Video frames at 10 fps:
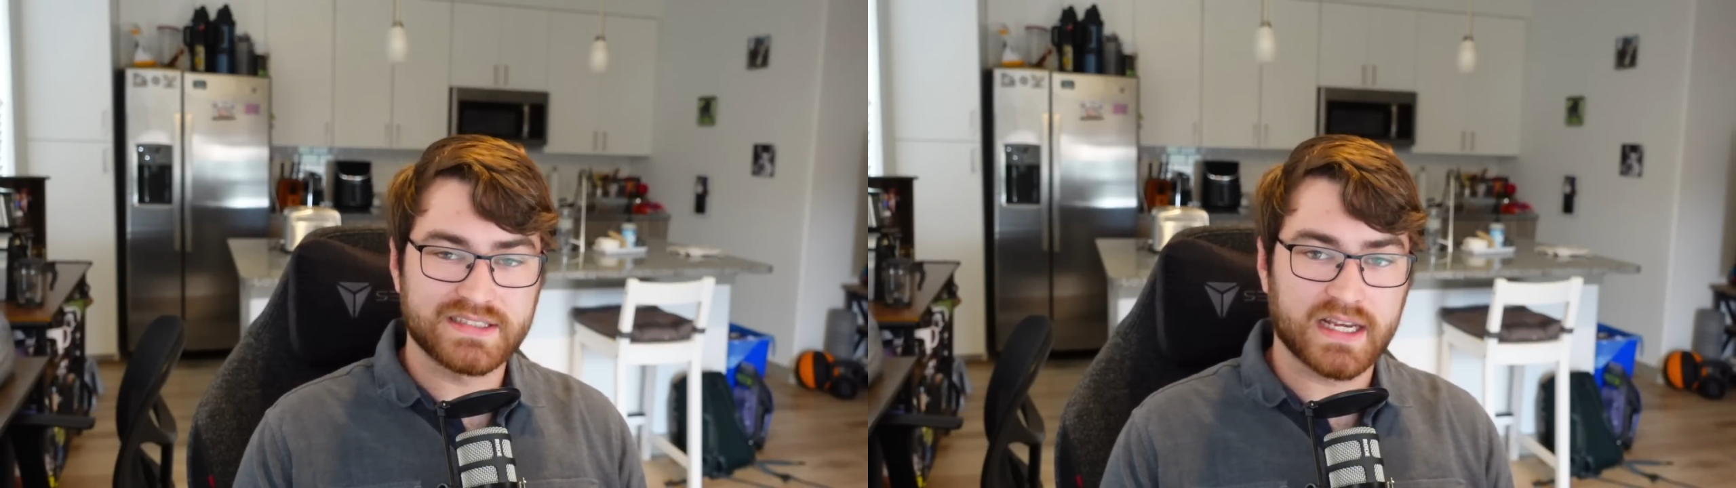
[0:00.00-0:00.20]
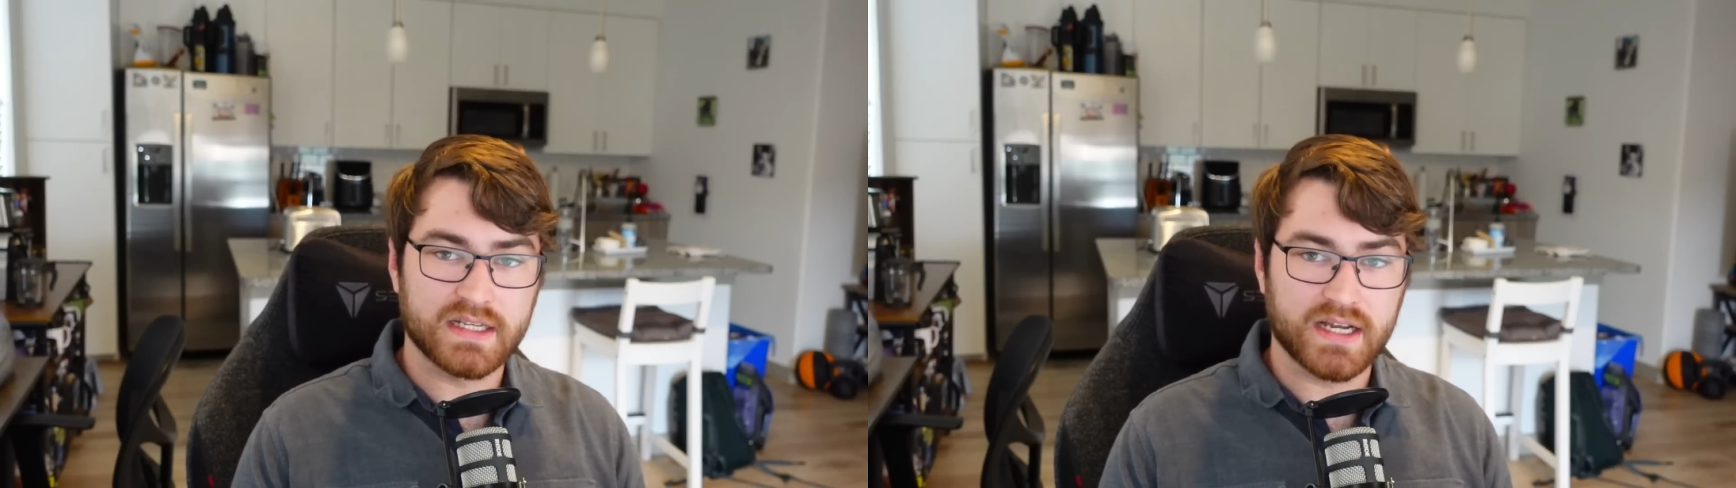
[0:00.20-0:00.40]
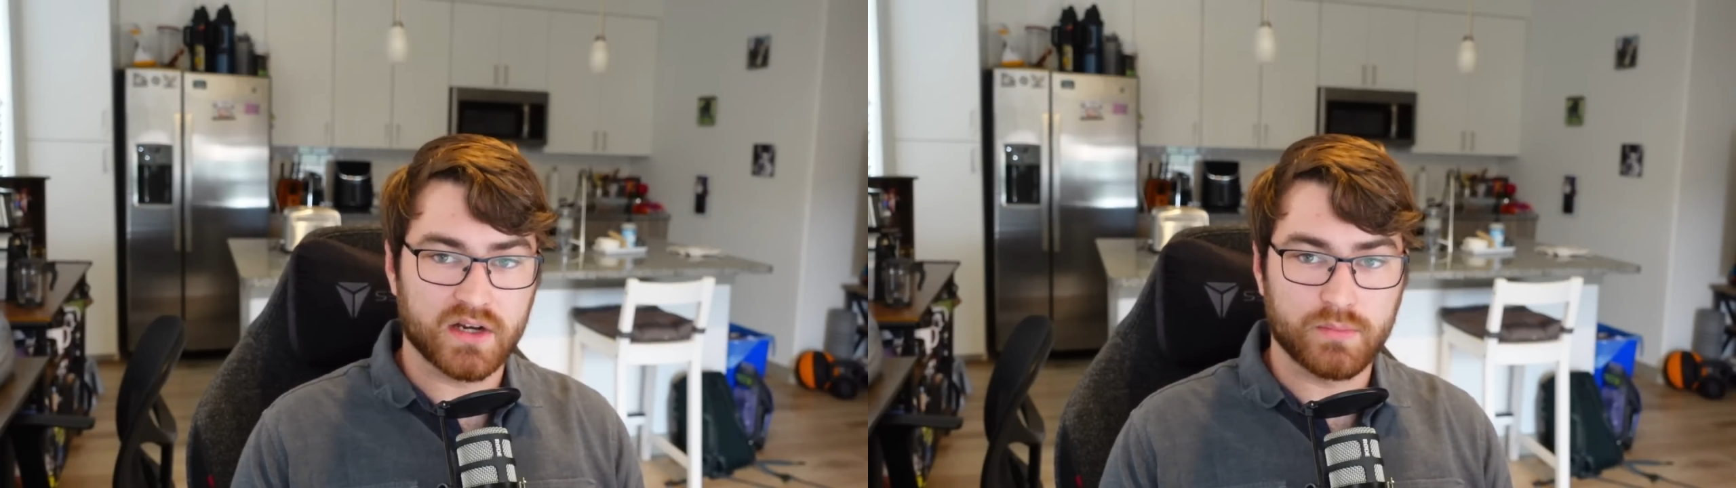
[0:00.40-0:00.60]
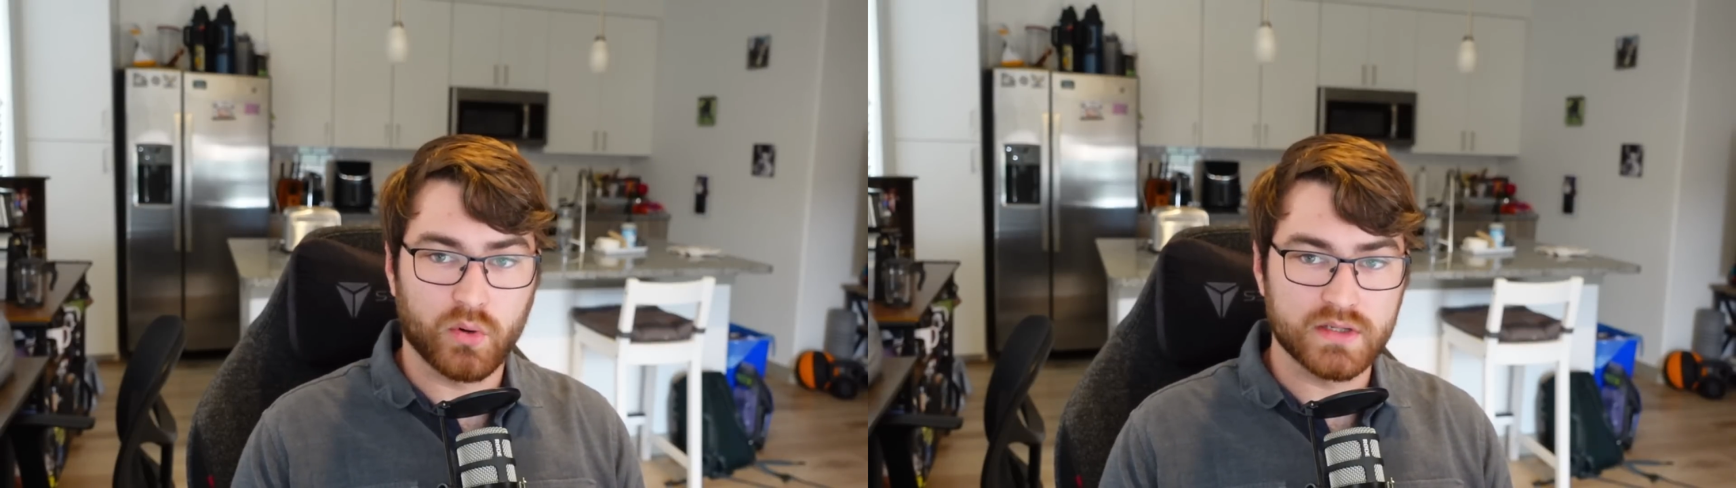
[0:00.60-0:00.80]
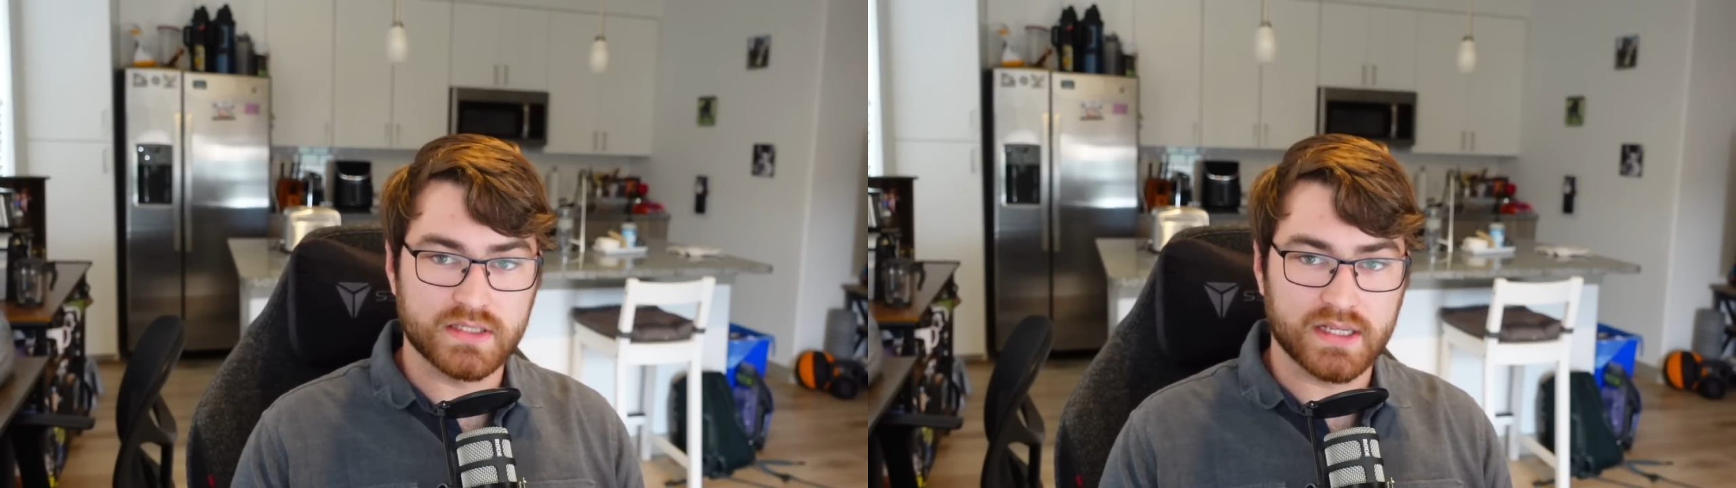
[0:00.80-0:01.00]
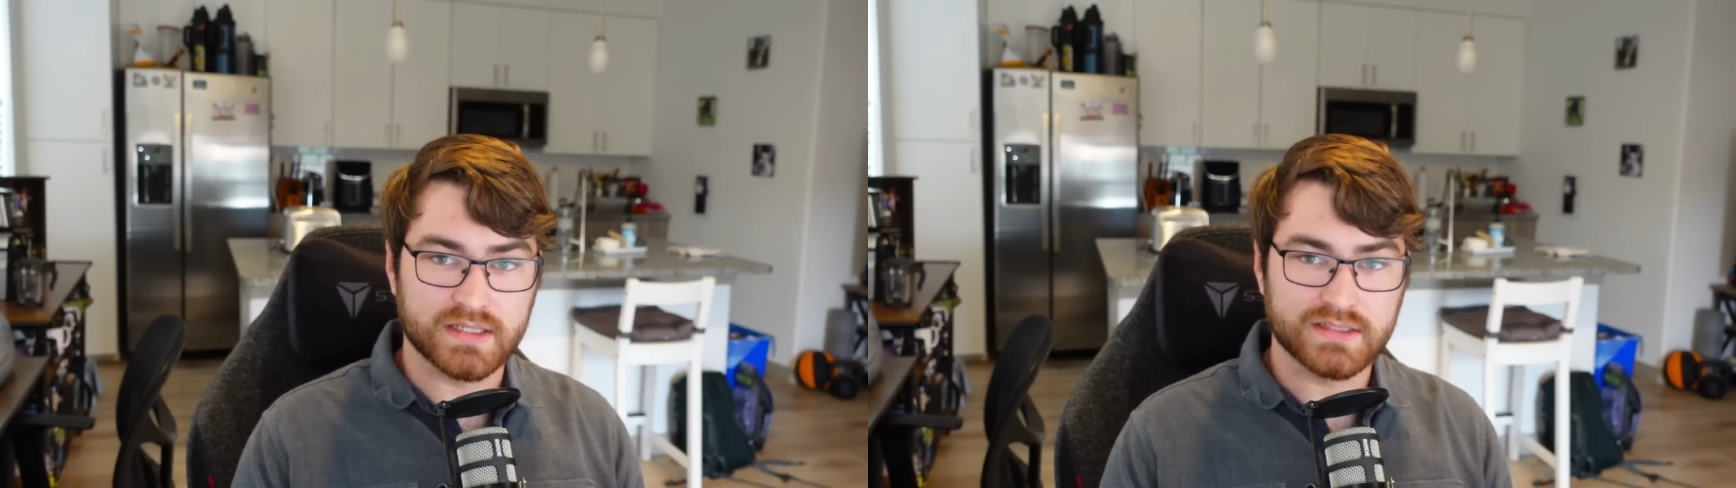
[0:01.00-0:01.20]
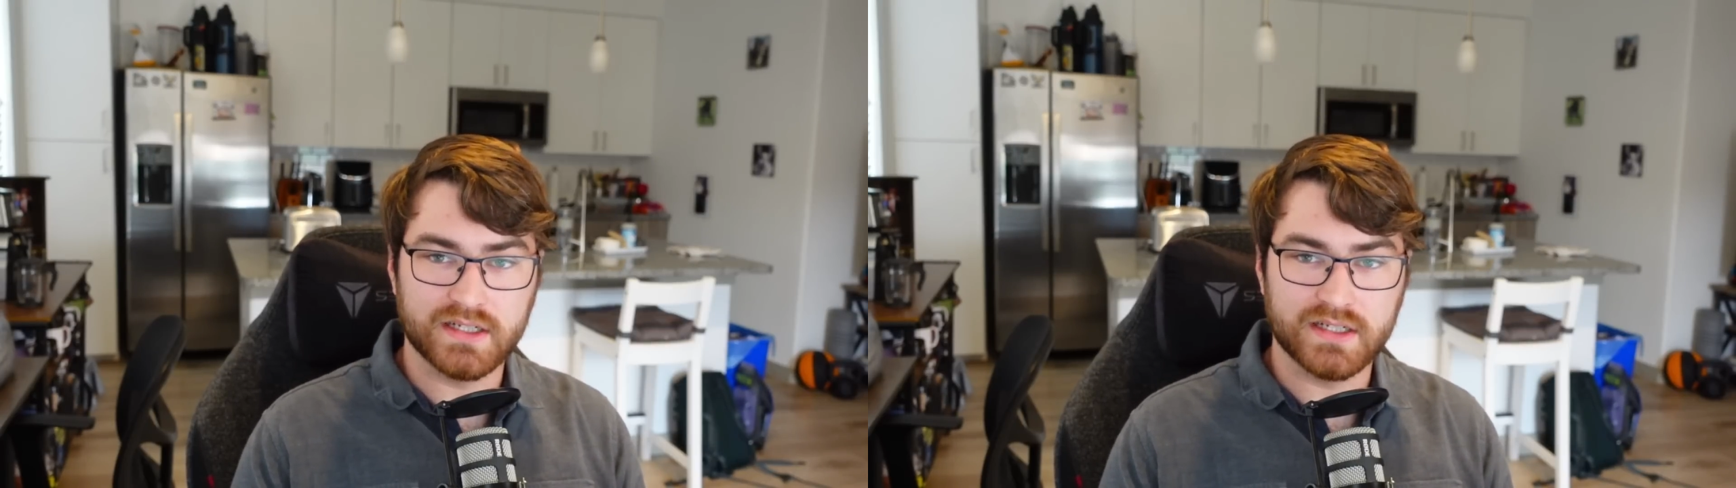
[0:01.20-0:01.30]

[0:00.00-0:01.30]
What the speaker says: secondary poisonings.